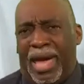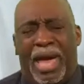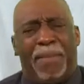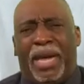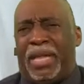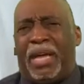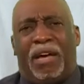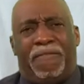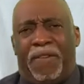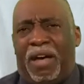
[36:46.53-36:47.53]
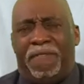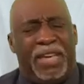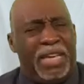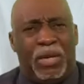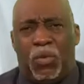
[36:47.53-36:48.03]
amen, of, of
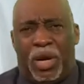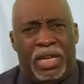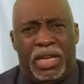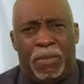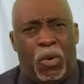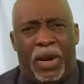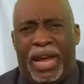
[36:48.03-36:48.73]
anyone anymore.